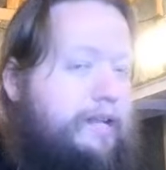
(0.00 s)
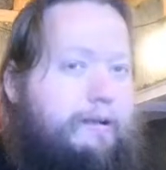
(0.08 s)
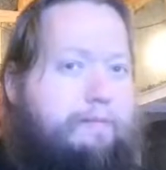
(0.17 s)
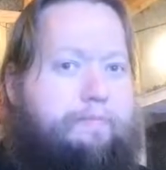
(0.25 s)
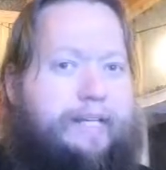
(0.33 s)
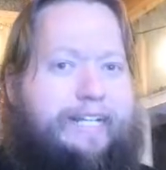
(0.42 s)

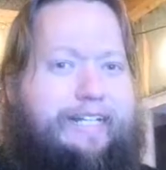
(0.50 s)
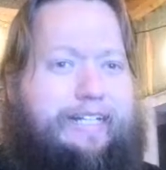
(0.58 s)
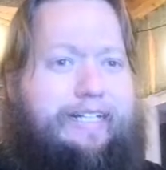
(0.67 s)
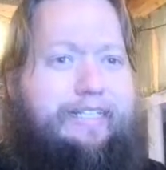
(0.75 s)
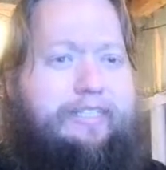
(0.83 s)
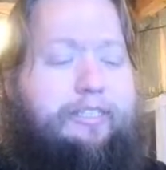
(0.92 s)

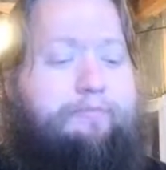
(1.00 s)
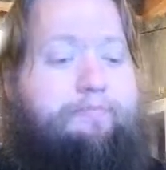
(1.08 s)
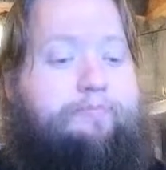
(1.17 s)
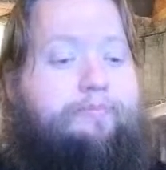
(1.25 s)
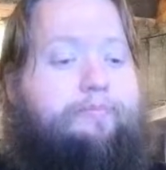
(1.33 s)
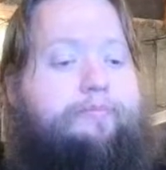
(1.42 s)
Because
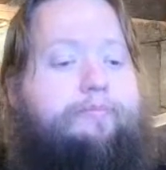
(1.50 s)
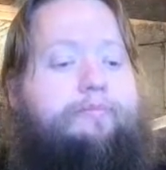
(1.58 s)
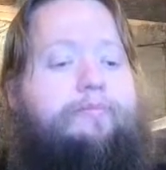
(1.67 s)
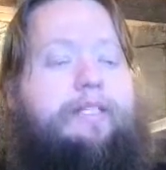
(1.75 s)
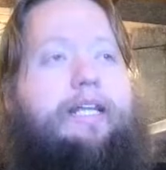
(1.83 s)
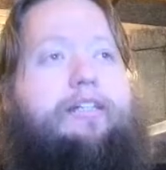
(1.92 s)

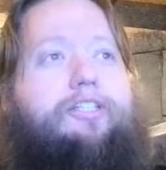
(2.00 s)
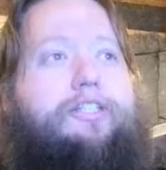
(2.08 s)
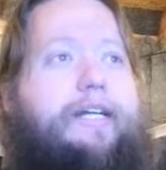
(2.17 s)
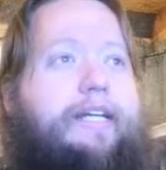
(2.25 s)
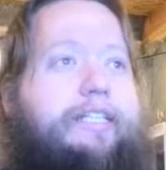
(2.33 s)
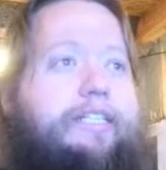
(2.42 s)

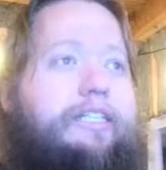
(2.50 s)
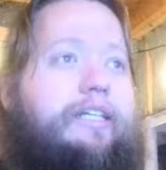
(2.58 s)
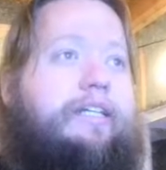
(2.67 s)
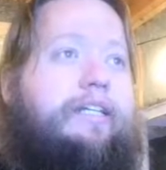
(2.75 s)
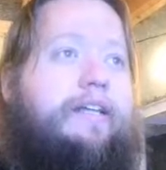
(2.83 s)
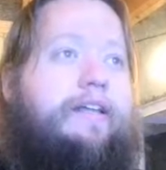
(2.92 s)
traits
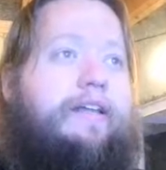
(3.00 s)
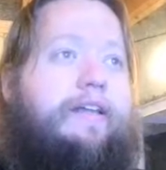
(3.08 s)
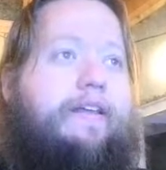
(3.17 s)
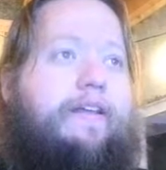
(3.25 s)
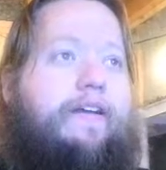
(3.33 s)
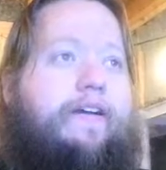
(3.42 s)

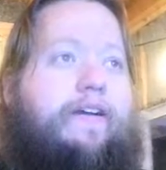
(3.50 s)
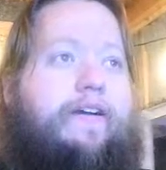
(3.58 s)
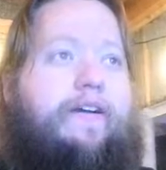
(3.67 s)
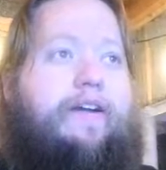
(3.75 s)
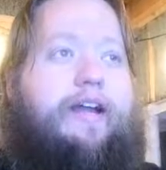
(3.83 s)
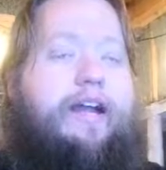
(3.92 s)

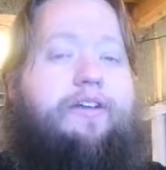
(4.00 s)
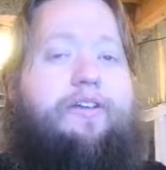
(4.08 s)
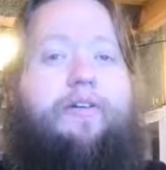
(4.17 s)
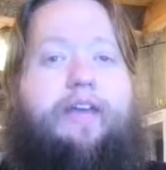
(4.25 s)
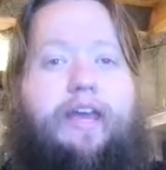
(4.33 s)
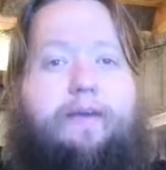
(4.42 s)
are how your
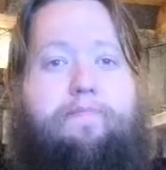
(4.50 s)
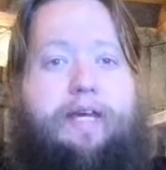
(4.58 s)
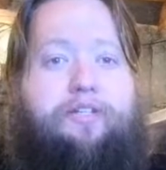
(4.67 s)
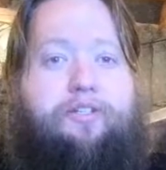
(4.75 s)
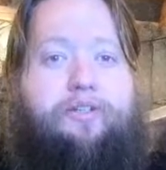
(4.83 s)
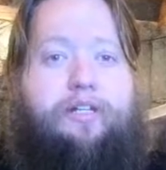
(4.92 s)
game
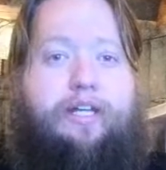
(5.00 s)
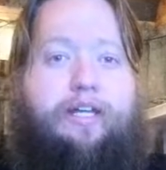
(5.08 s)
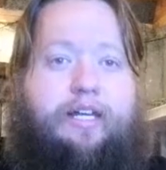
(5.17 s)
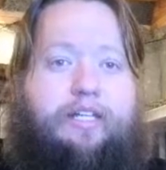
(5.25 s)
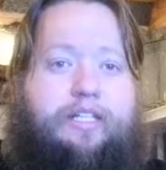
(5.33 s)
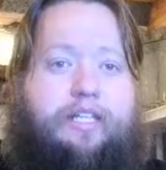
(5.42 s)
master is going to
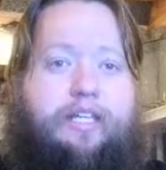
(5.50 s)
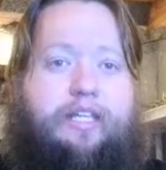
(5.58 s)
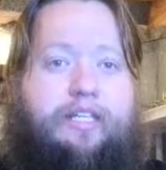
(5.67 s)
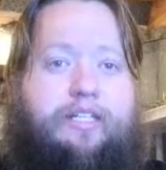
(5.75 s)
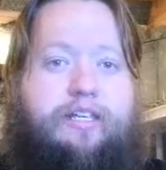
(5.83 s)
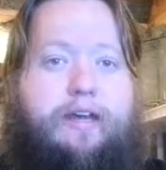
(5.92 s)
kind of set
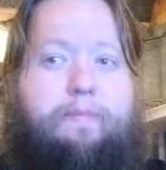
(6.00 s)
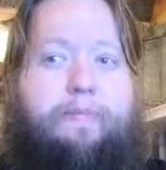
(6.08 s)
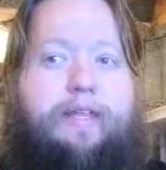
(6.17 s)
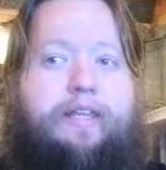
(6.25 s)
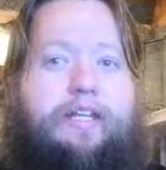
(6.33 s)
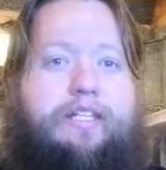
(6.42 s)
things up,
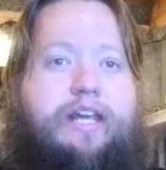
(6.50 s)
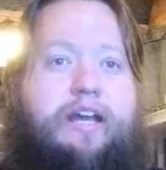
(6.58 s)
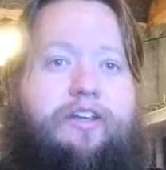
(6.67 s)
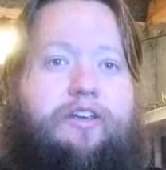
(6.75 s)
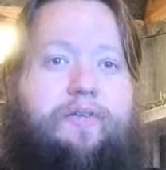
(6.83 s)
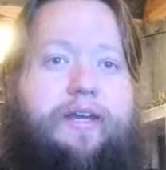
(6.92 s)
and that's how
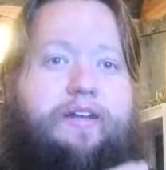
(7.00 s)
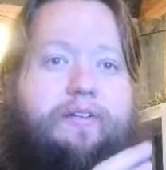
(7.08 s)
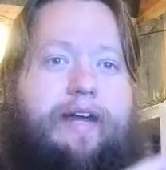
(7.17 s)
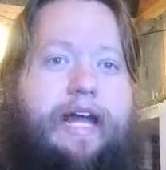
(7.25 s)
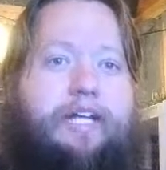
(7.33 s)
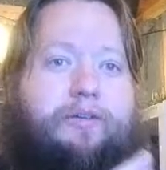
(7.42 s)
you
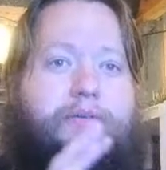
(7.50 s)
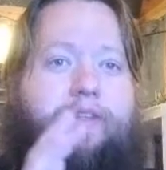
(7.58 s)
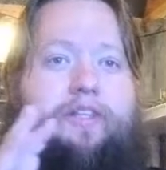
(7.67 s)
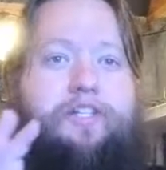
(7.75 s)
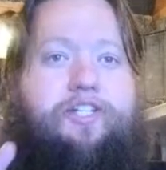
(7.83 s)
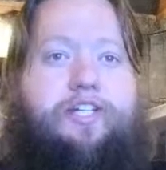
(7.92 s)
interact with
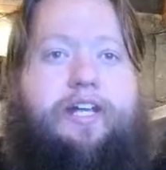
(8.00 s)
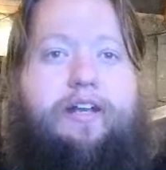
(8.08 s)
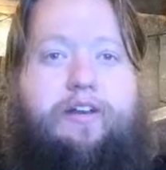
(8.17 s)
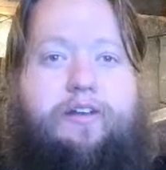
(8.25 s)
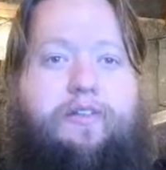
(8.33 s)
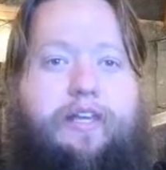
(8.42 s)
the
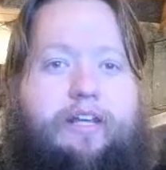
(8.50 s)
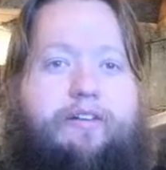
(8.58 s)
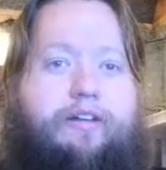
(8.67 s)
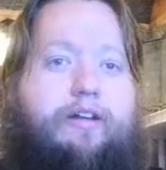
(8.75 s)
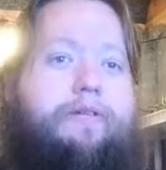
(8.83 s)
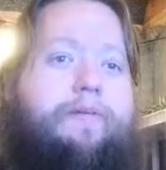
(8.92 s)
scenario they
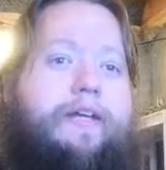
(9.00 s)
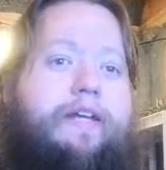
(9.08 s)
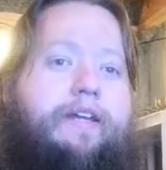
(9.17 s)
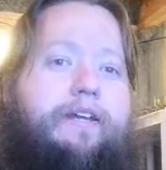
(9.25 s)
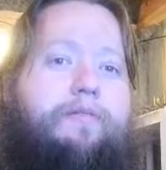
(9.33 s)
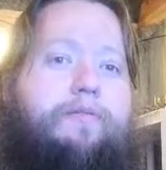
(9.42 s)
interrupt.
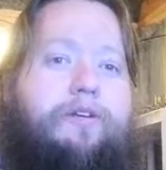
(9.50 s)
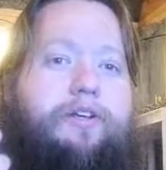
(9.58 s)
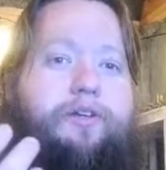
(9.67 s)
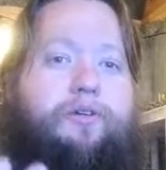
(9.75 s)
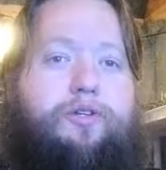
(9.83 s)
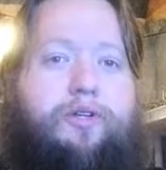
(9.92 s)
What are
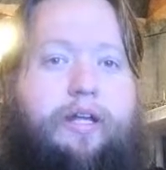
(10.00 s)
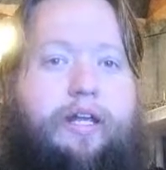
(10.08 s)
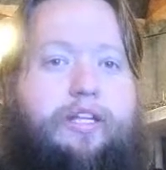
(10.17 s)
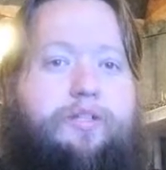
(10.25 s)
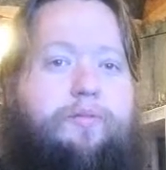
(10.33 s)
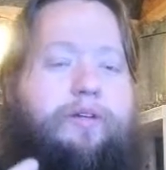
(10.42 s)
your
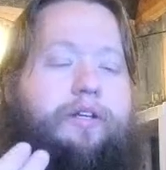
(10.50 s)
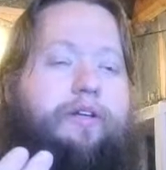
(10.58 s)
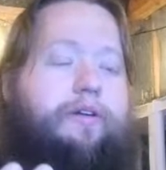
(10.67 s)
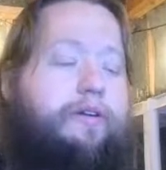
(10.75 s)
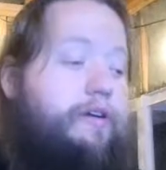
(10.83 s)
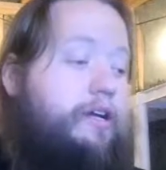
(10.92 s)
traits? What are
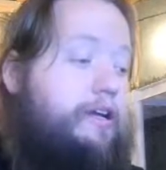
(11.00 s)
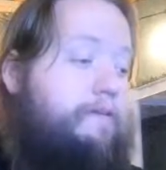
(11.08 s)
your